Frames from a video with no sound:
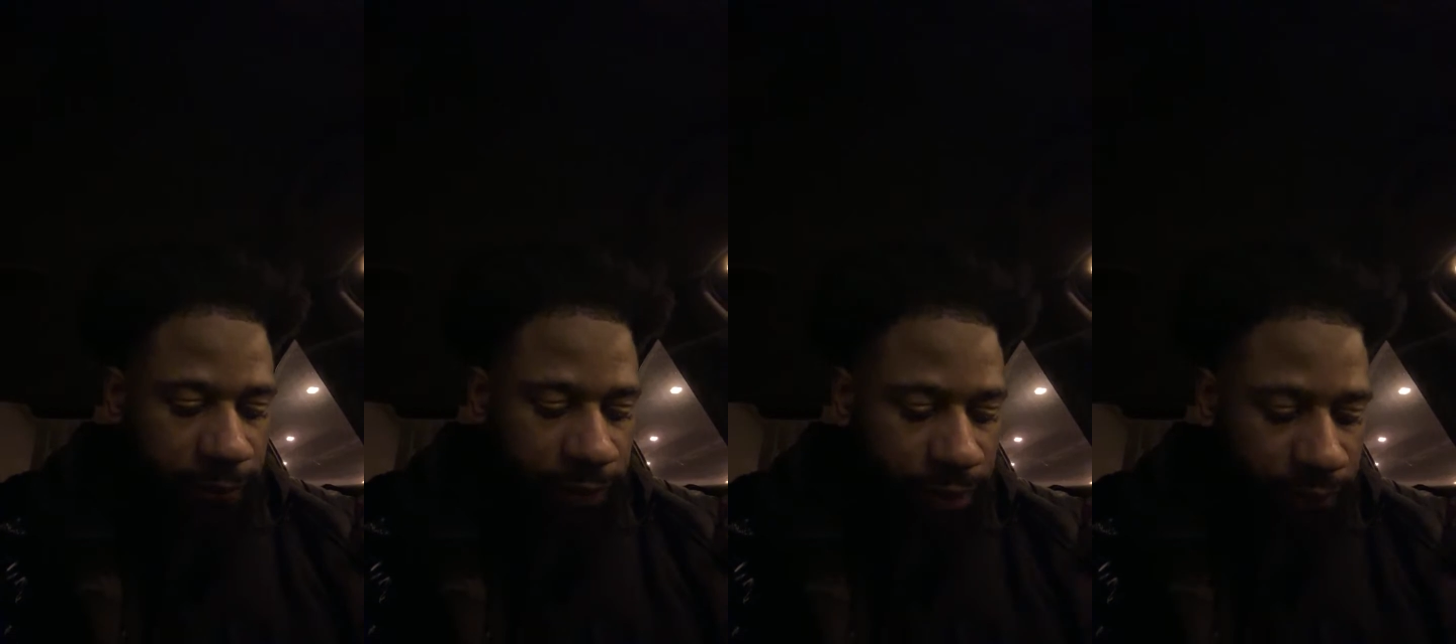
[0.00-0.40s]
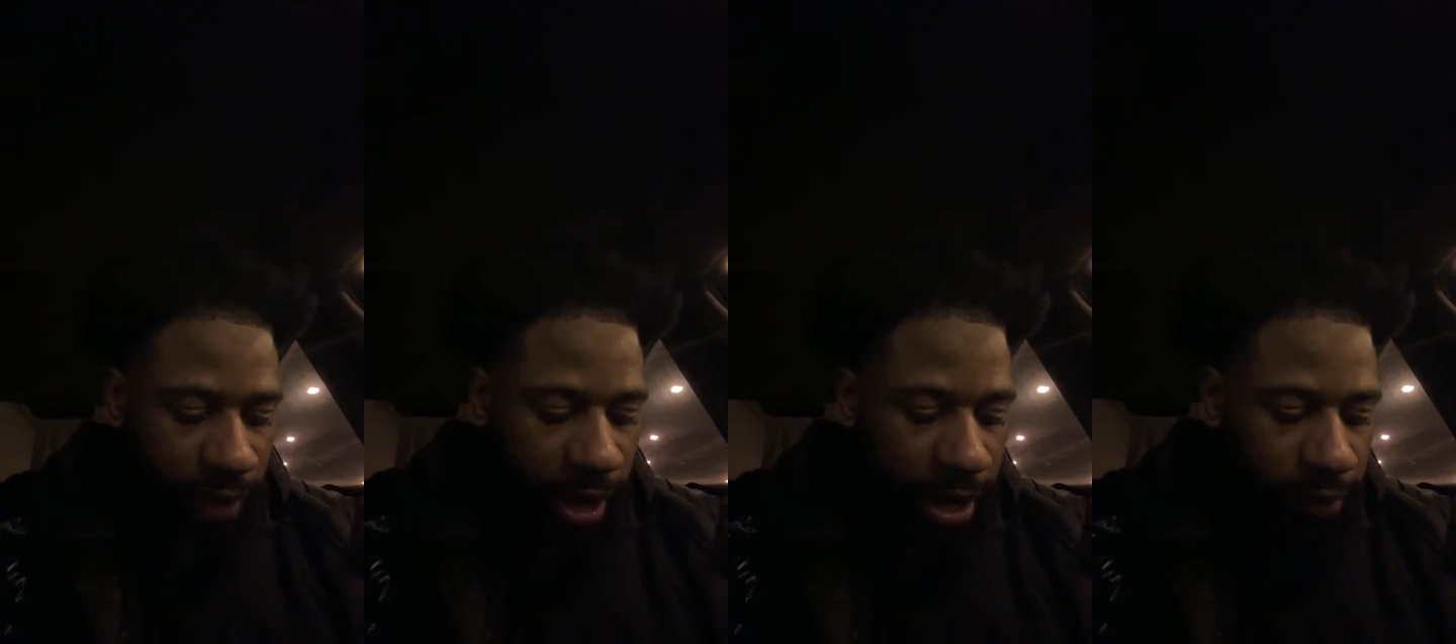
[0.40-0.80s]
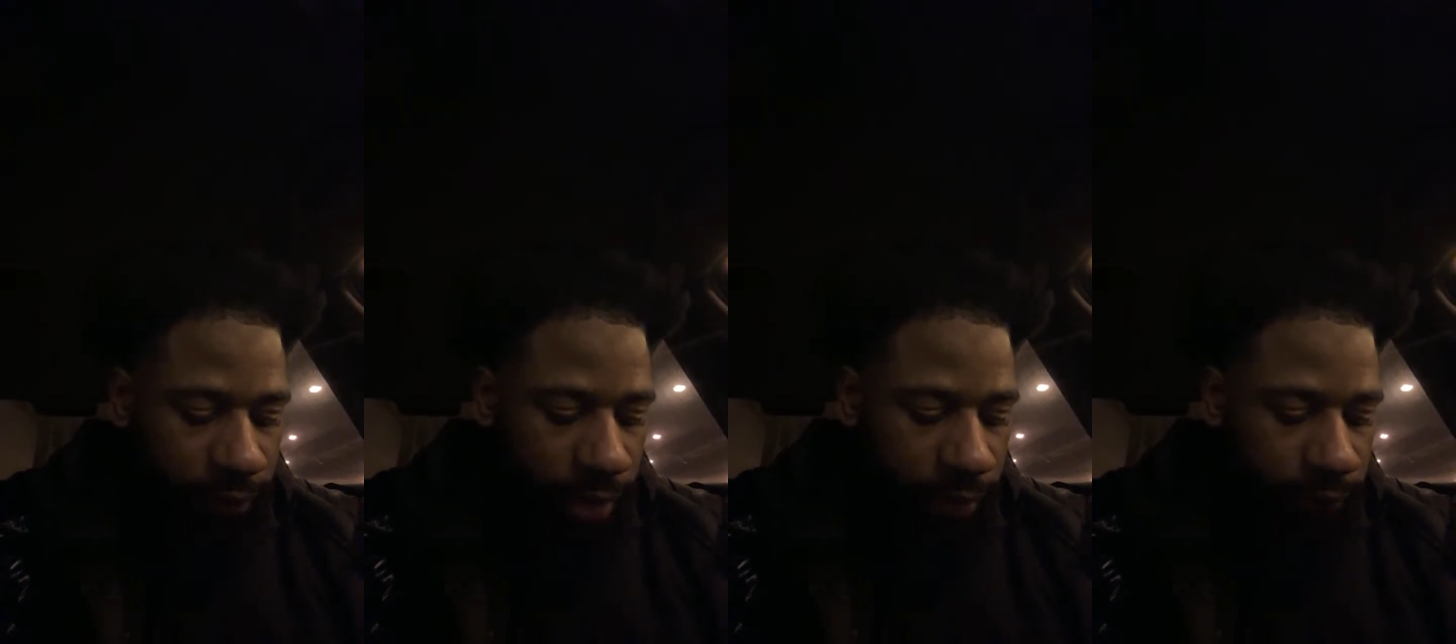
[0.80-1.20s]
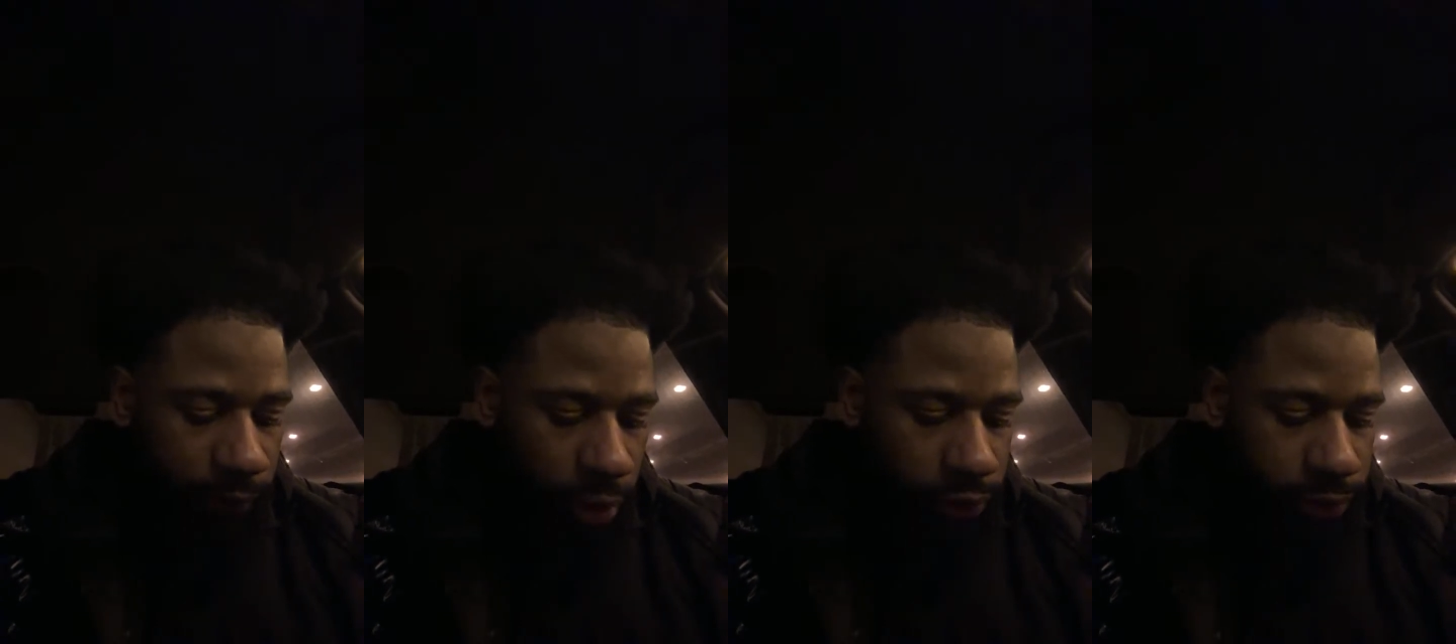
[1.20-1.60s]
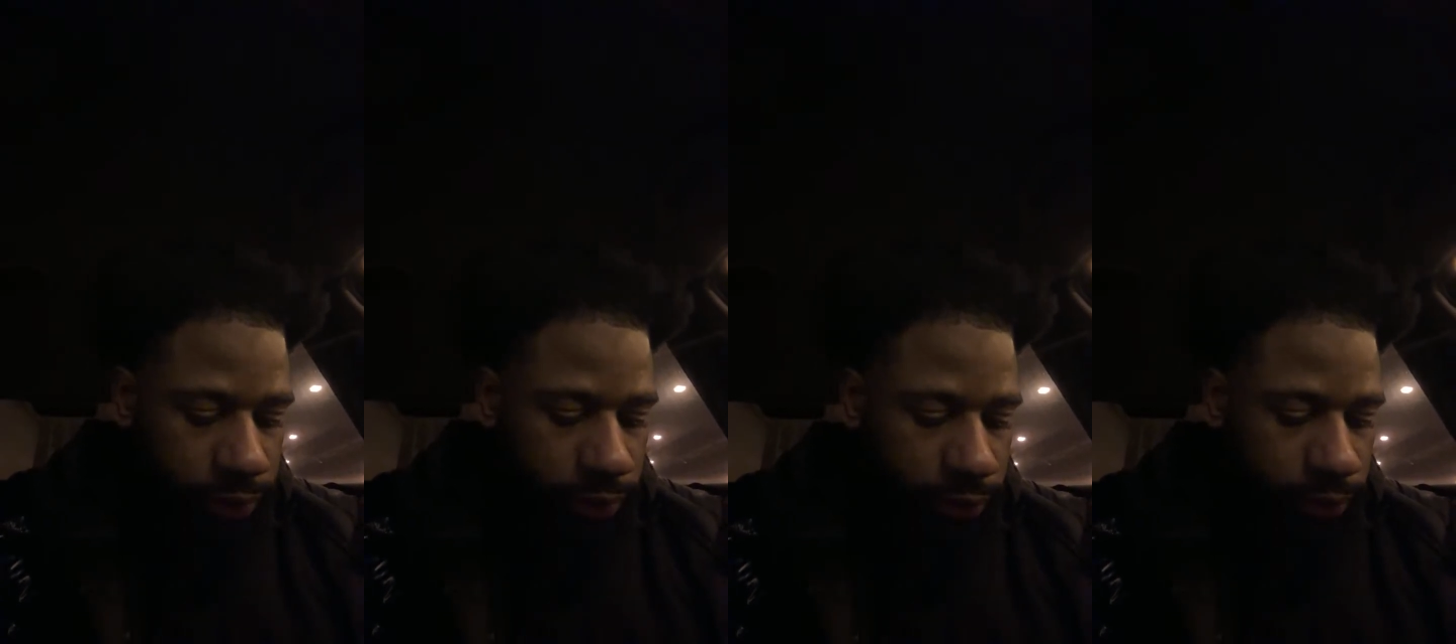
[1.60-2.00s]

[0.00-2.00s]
55 and verse